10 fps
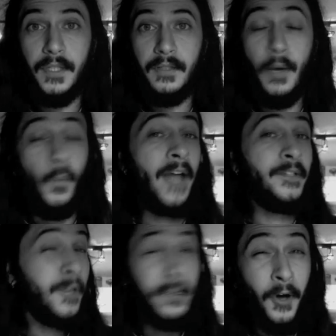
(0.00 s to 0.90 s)
Now, why
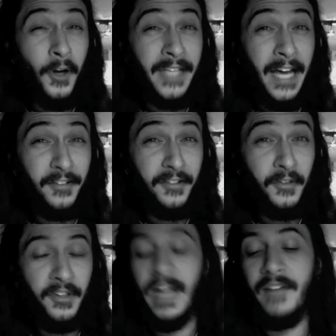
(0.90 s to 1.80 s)
don't other haunted houses
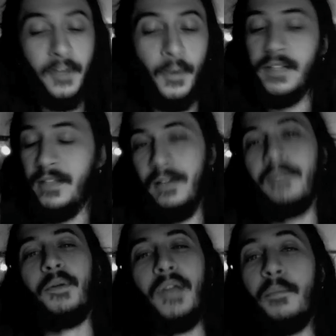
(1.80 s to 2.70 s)
do this? I have no idea,
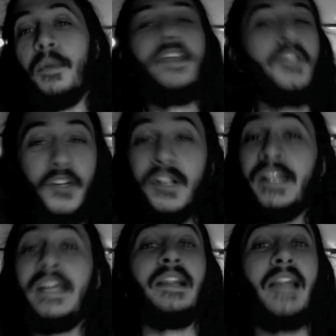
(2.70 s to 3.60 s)
okay? But you're going
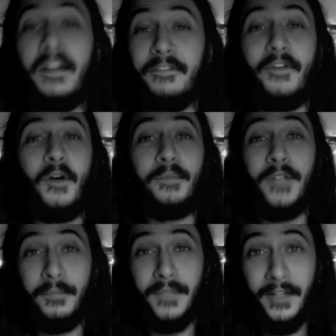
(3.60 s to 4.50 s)
to get a lot of foam
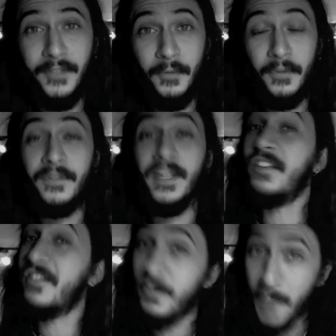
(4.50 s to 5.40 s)
dumped on you.
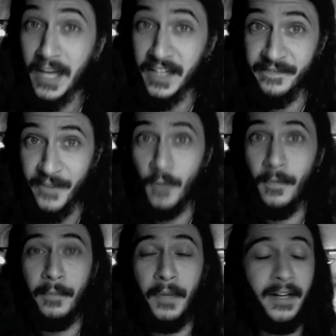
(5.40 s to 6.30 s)
Nice smelling foam,
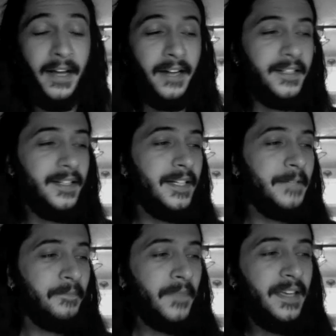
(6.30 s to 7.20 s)
I might add.
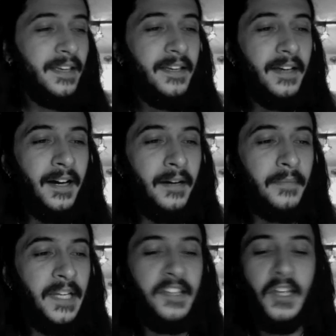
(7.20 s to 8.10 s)

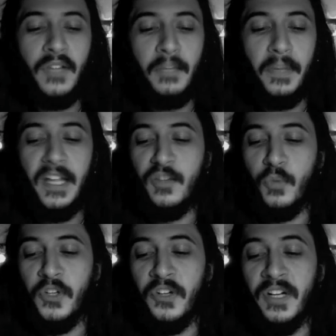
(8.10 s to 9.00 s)
It's the only place
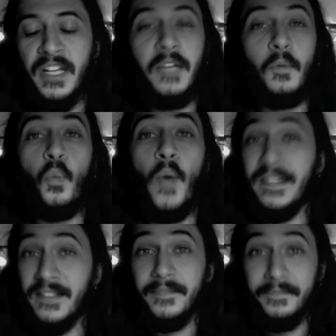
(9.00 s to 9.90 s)
where you're going to get
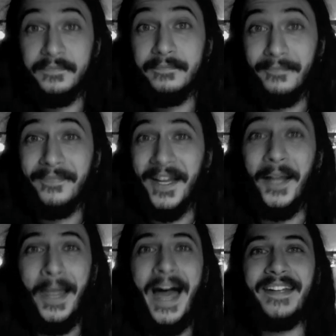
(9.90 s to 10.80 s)
wet a
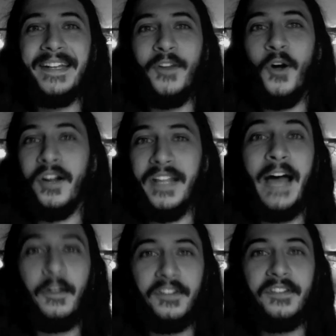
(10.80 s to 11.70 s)
lot in the haunted
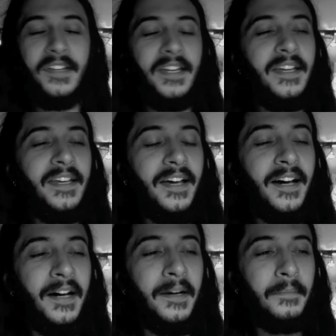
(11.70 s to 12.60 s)
houses.
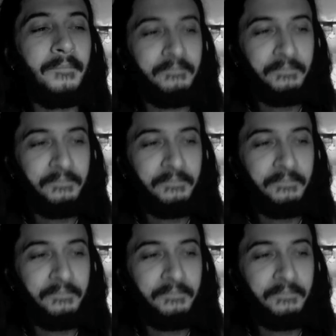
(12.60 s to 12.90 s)
So